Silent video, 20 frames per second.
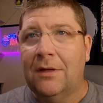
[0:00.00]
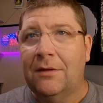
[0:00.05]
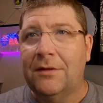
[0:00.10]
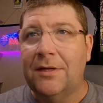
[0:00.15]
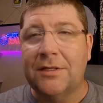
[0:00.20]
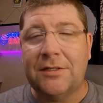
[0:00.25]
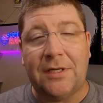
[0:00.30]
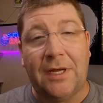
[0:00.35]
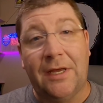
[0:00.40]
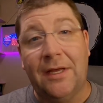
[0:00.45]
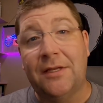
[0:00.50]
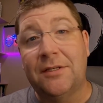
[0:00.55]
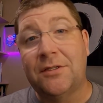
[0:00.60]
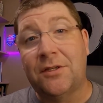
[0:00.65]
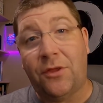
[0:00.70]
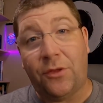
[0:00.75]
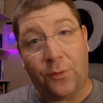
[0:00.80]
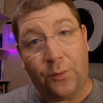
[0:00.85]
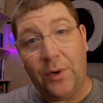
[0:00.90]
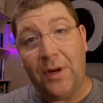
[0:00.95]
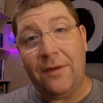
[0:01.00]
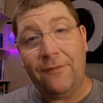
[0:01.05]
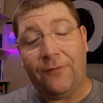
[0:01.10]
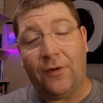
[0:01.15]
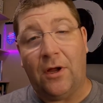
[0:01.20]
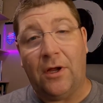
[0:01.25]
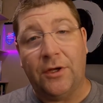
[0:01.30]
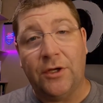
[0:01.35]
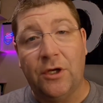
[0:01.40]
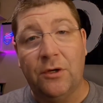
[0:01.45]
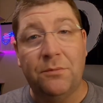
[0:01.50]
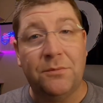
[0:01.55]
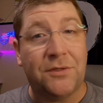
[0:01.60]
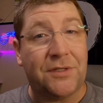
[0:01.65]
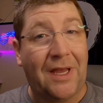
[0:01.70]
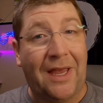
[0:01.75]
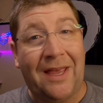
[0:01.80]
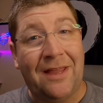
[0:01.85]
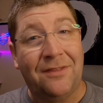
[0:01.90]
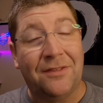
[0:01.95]
This has 3
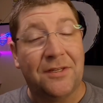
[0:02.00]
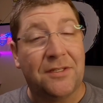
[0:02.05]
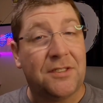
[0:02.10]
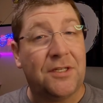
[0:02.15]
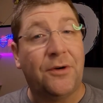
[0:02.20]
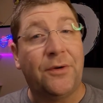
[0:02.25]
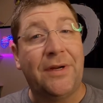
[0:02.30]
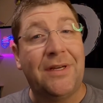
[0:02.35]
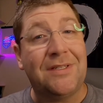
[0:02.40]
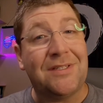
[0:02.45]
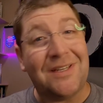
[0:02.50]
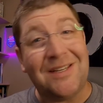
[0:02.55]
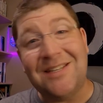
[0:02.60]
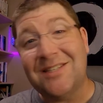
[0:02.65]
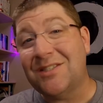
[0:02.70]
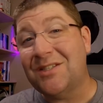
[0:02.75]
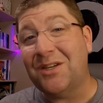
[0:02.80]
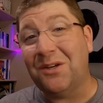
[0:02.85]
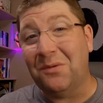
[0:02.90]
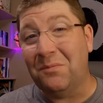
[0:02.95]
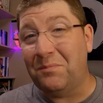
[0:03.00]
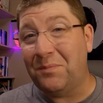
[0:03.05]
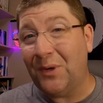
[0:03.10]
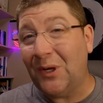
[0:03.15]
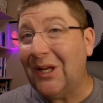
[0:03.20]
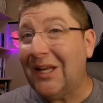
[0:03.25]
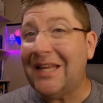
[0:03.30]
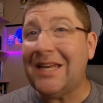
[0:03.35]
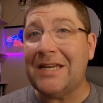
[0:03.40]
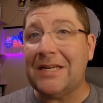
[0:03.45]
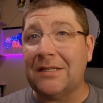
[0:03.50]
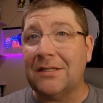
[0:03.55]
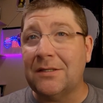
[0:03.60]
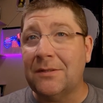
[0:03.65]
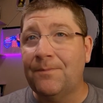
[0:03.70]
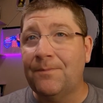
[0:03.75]
volumes, and the series is complete.